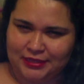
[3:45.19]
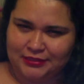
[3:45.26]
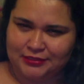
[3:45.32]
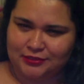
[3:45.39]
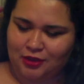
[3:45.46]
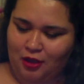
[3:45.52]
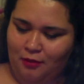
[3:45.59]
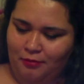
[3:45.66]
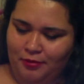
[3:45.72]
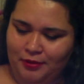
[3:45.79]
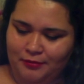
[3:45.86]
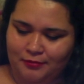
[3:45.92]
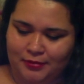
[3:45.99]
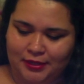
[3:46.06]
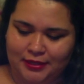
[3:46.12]
It's called
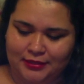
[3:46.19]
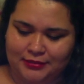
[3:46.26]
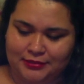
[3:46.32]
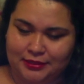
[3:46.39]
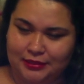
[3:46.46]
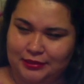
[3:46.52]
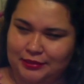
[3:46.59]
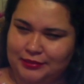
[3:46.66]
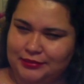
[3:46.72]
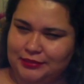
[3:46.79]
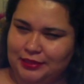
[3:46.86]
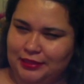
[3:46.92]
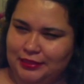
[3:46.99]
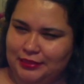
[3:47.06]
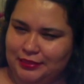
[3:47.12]
Plum Lace. It looks a
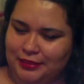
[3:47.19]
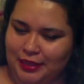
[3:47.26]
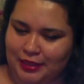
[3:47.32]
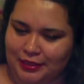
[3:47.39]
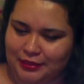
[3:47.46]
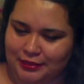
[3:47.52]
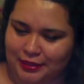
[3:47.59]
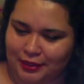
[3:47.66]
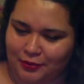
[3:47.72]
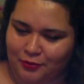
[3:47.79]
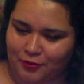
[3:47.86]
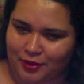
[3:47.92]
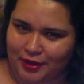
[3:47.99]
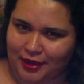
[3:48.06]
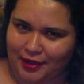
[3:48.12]
lot like
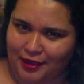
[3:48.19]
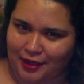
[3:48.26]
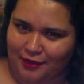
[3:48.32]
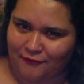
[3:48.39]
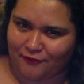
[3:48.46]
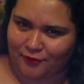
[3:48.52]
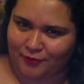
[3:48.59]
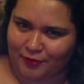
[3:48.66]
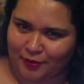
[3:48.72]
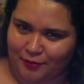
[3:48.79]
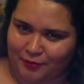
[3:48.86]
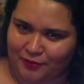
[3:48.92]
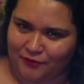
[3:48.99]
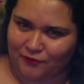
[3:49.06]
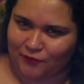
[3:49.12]
one I got from them
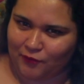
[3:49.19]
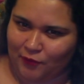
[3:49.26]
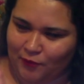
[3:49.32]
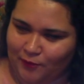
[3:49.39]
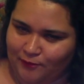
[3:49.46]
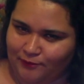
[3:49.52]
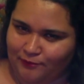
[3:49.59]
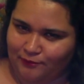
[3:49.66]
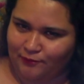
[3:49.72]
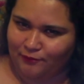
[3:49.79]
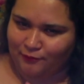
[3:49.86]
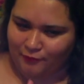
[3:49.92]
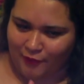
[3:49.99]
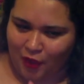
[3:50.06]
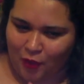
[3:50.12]
before.
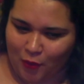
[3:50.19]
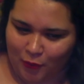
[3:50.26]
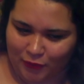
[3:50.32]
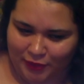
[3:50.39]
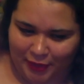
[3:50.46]
Hold